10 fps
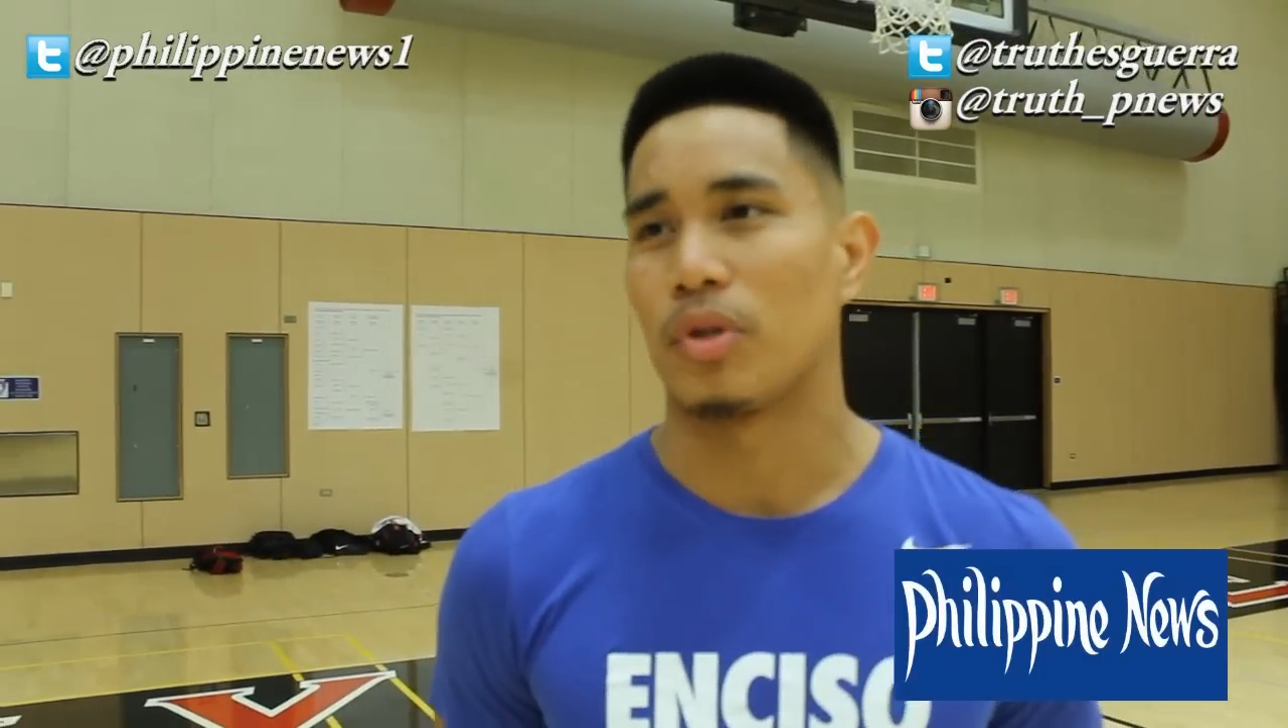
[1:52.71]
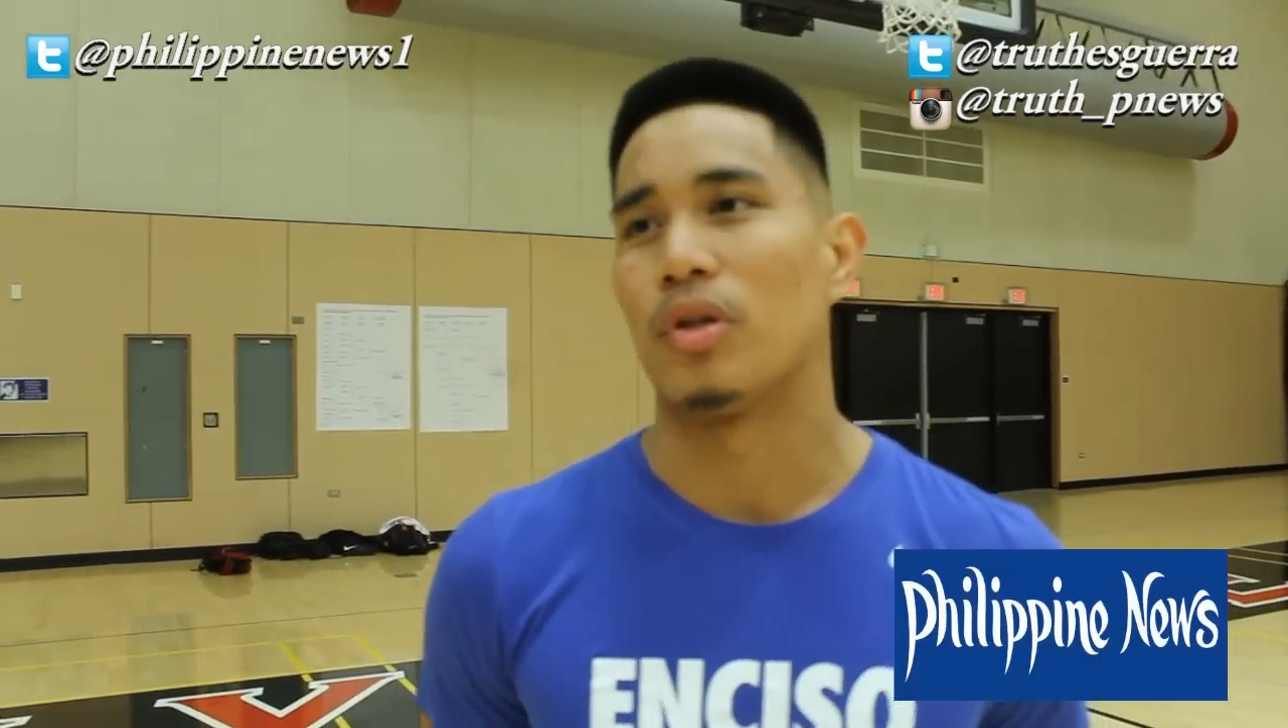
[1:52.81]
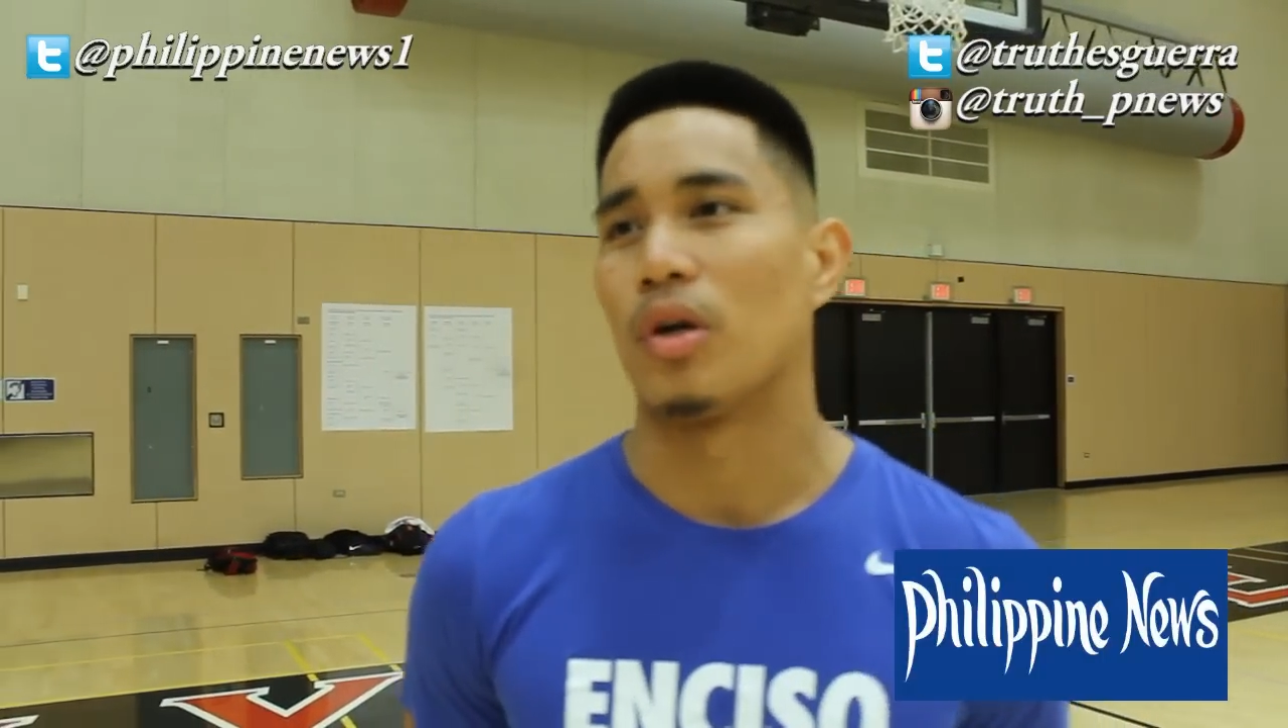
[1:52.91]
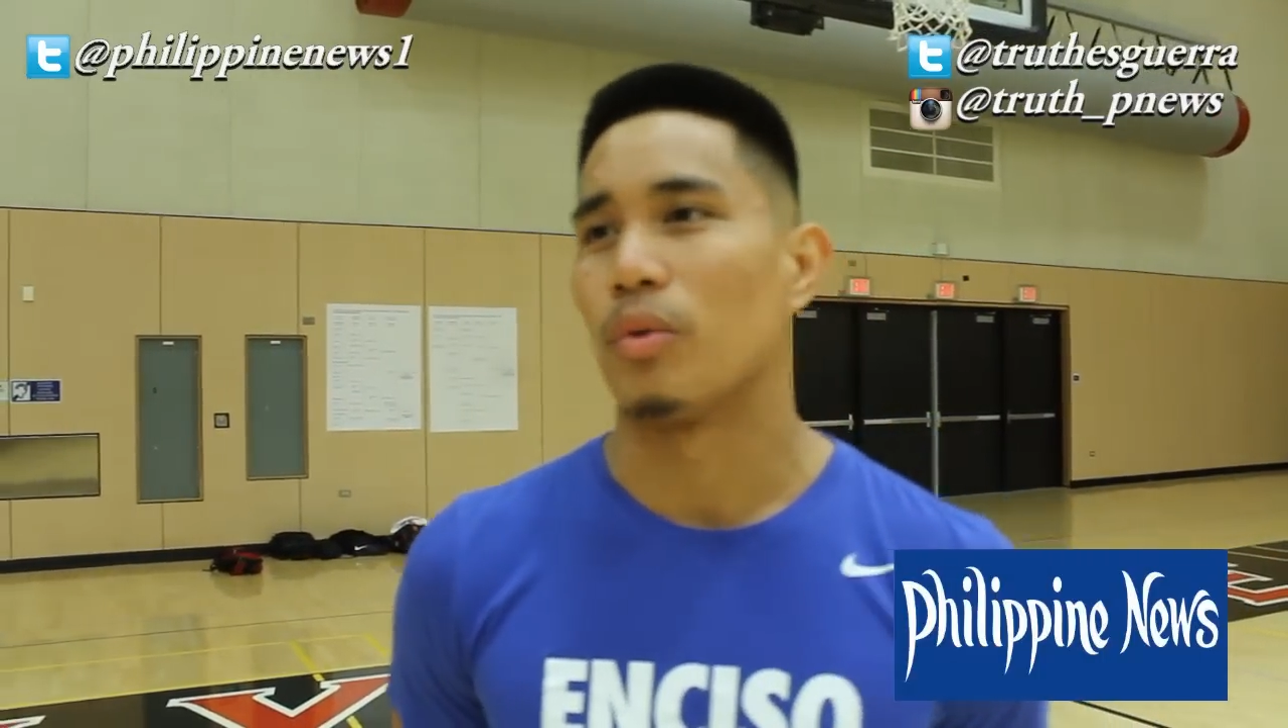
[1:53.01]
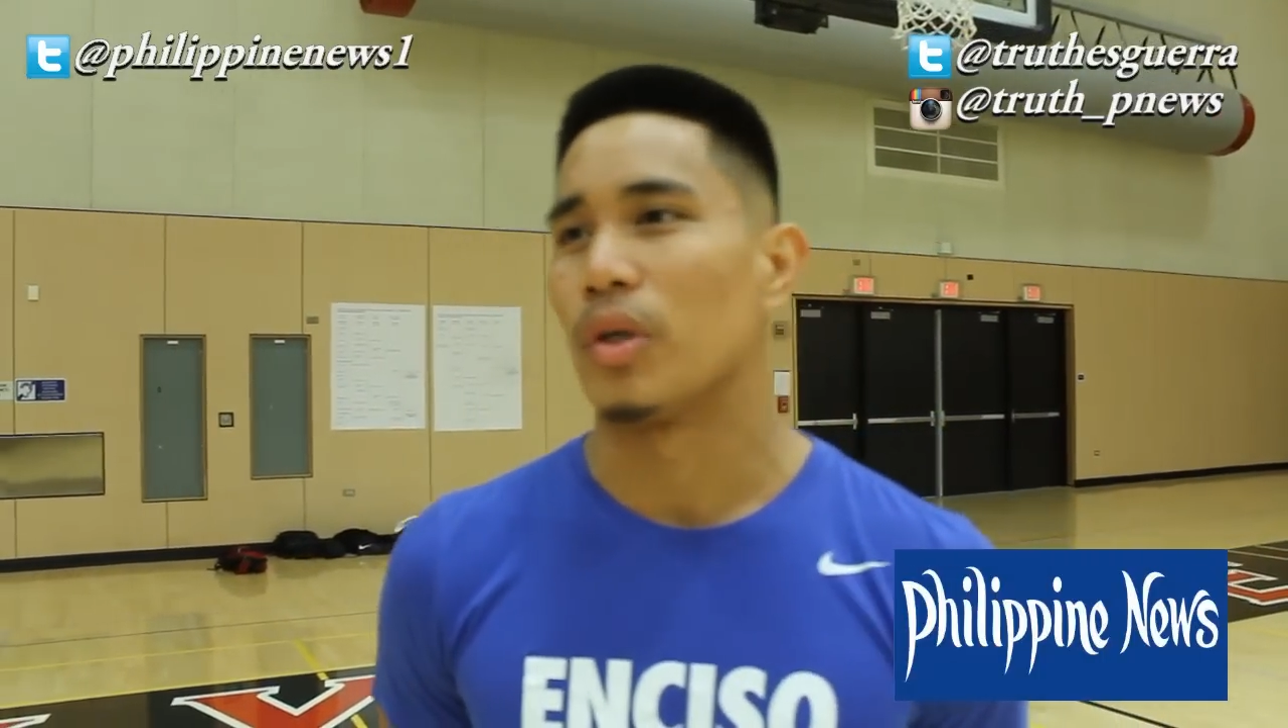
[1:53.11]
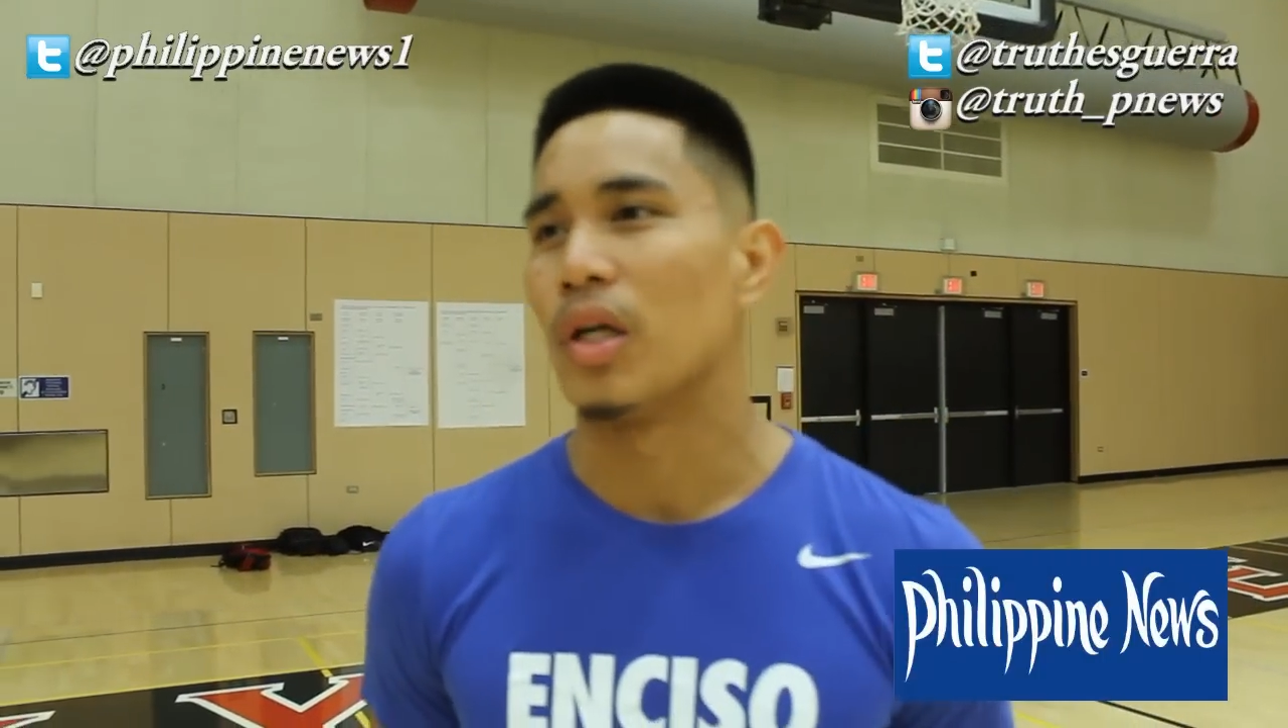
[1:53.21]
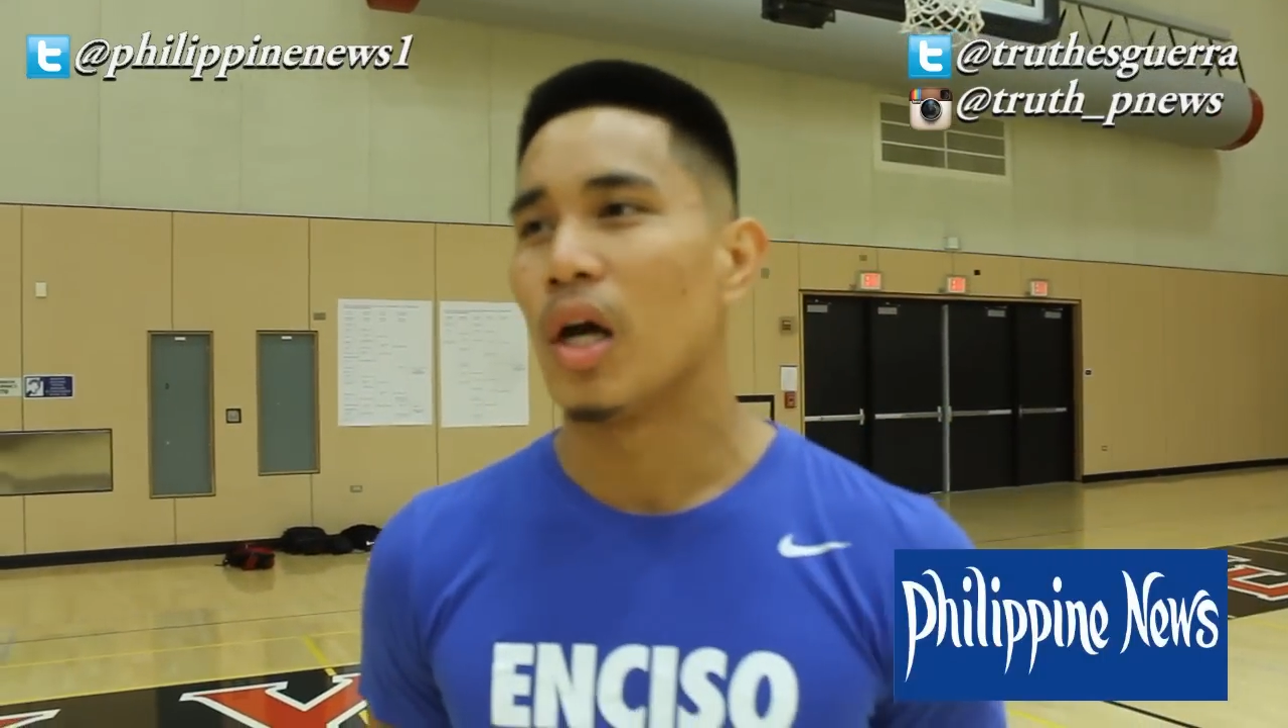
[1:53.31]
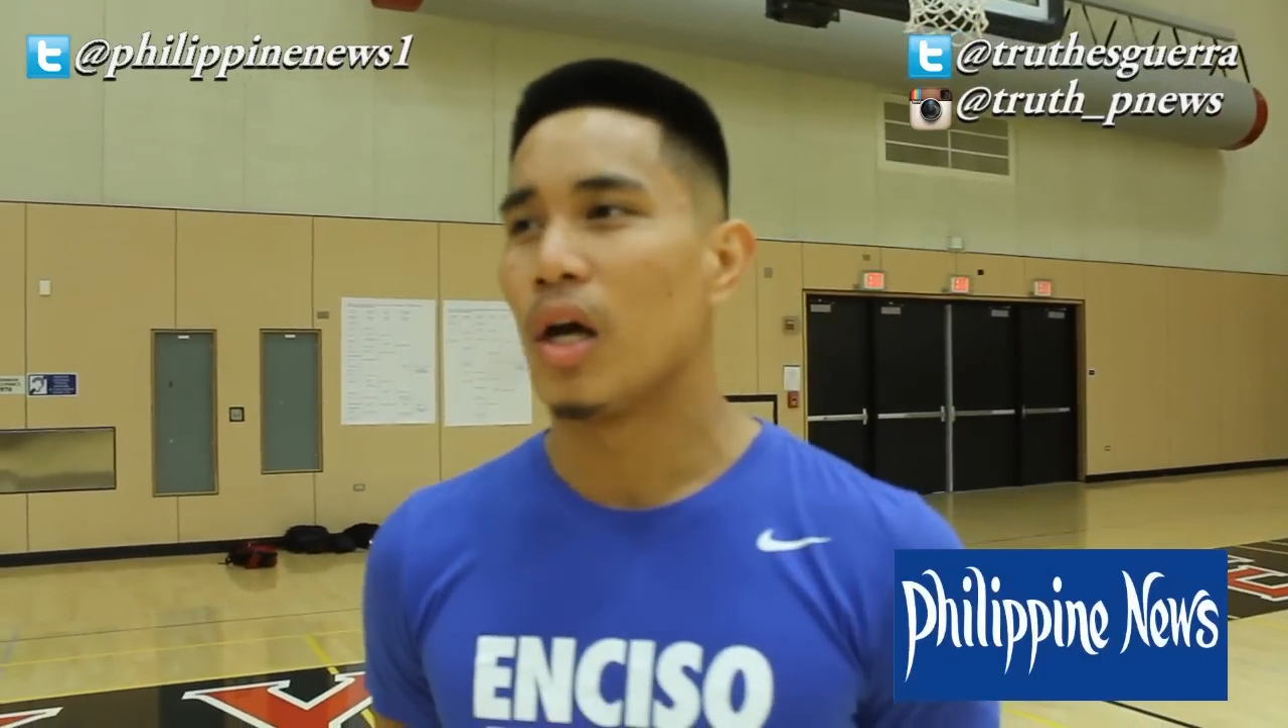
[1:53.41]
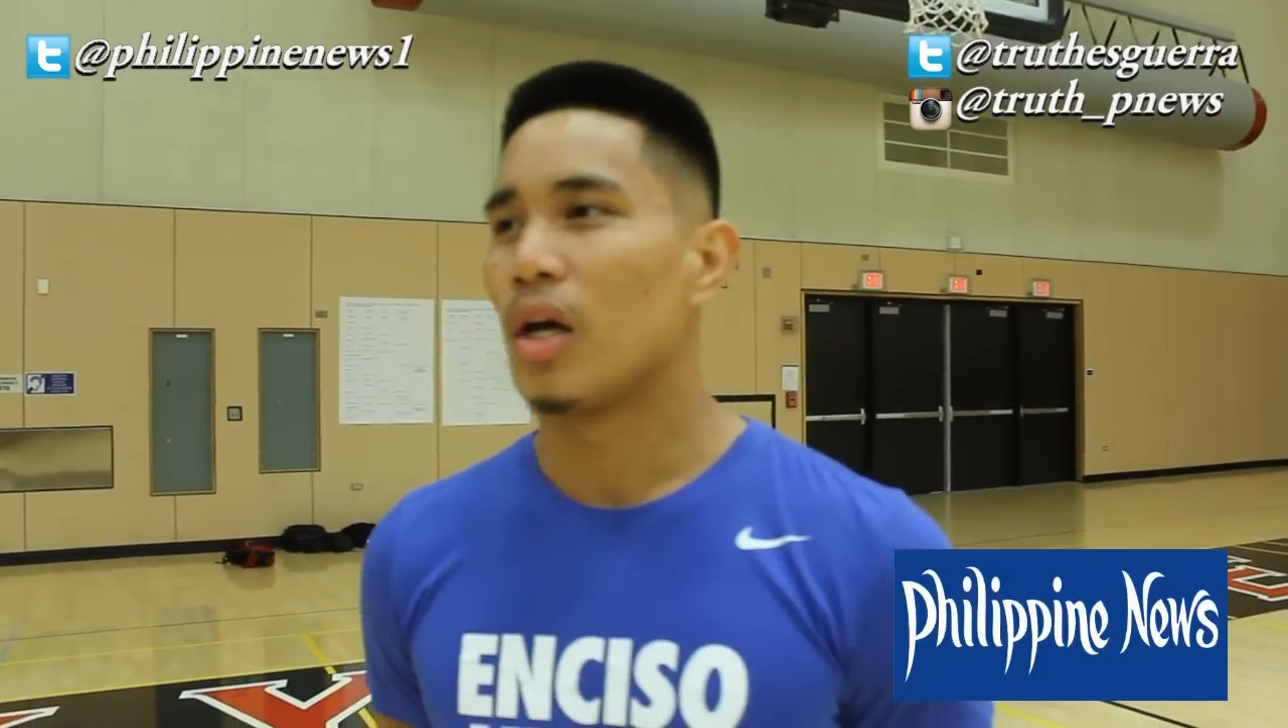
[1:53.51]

You know, we